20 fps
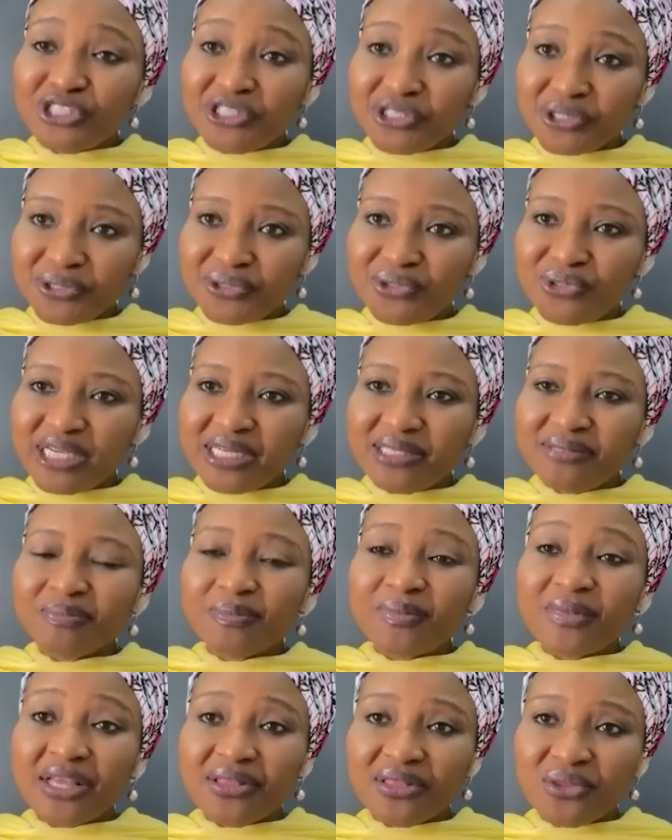children
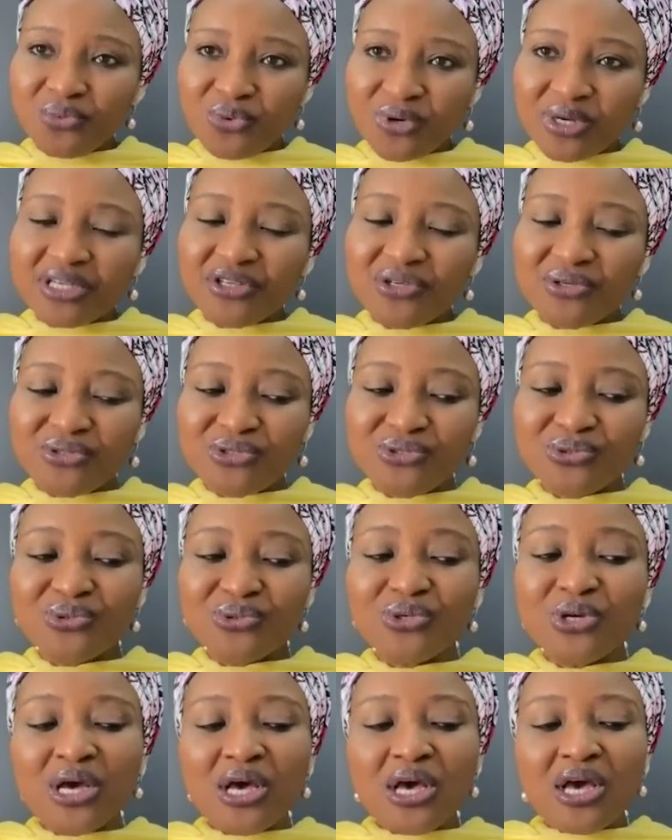and the work you do.
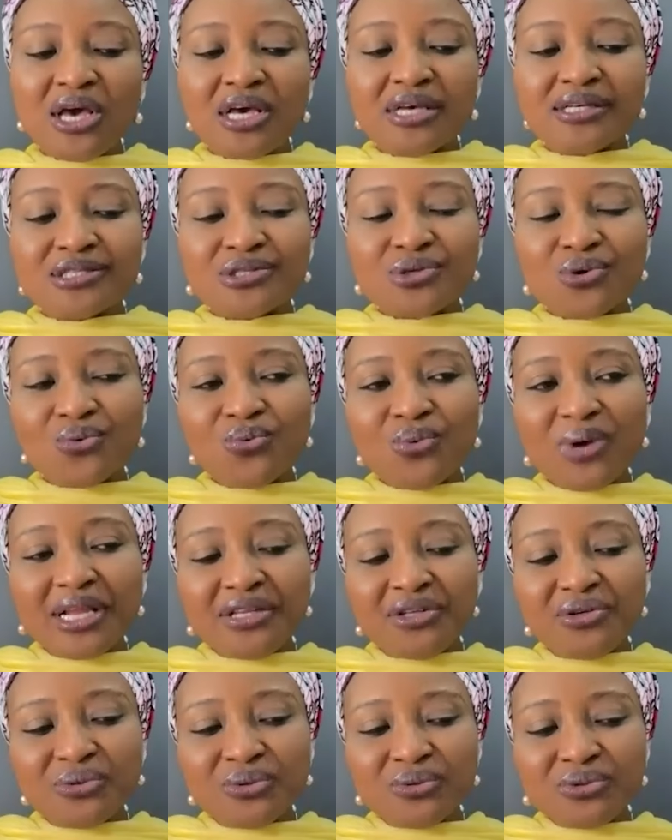So
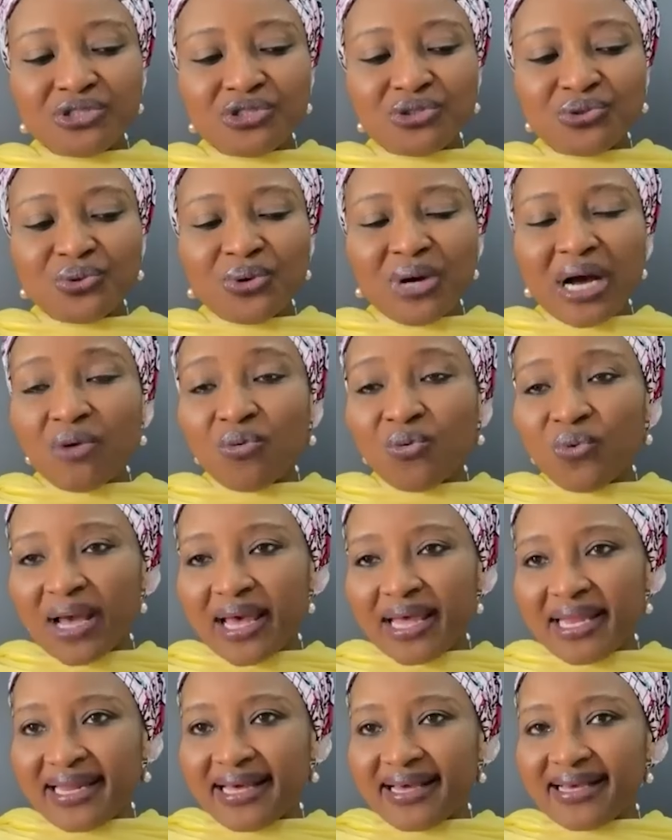when you do
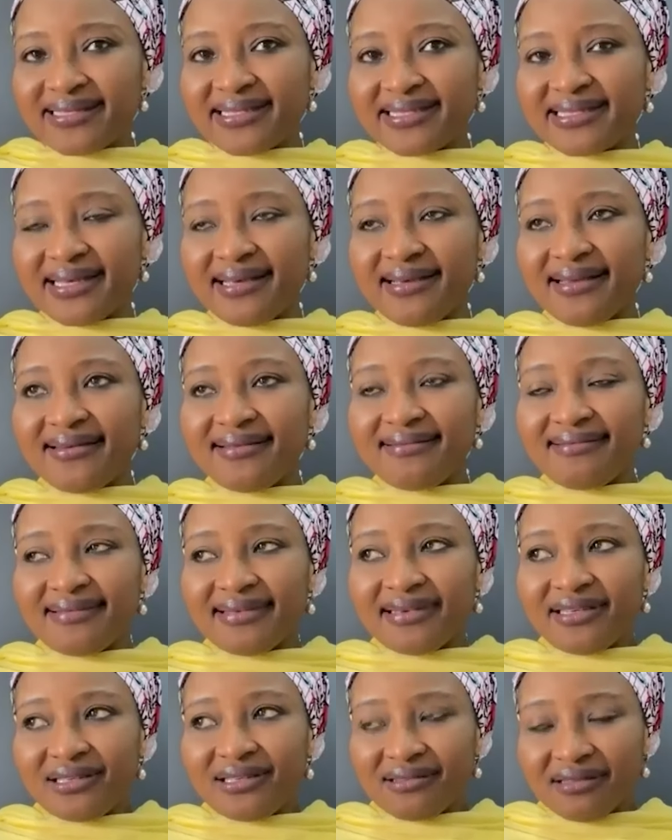awareness in
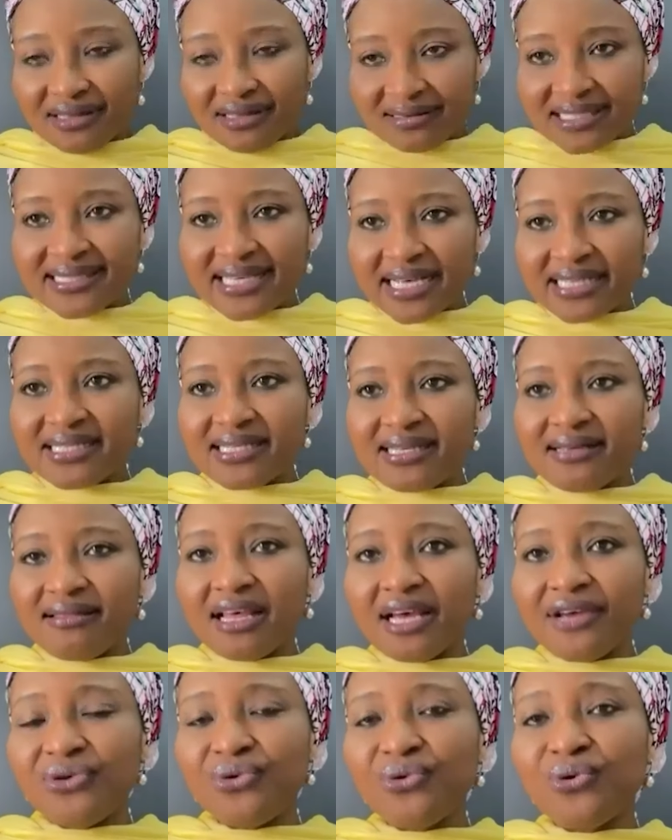the setting
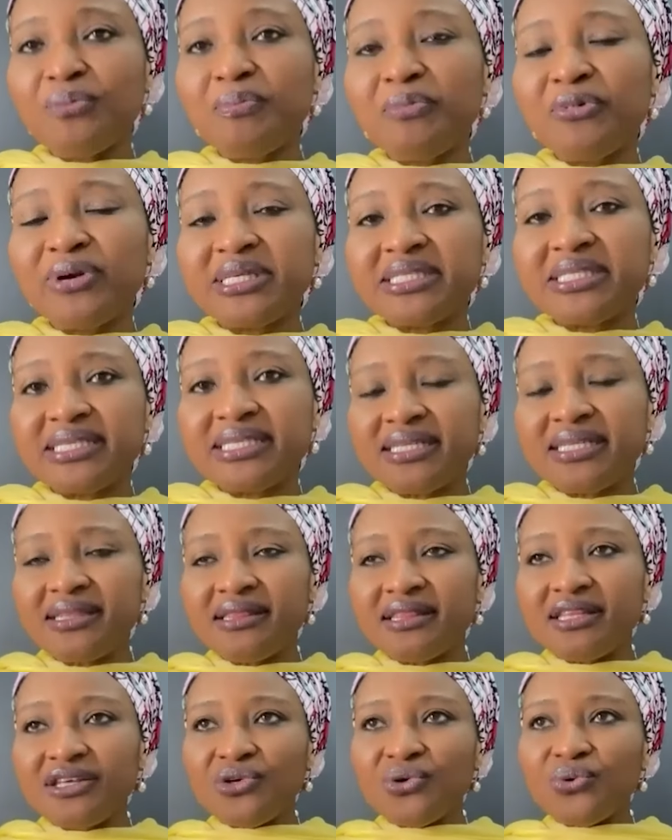that you operate in
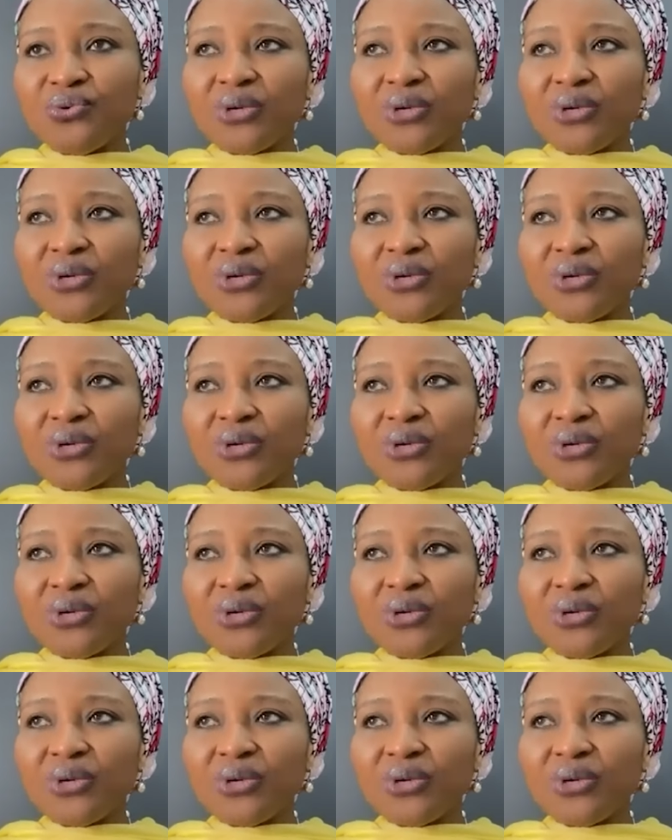the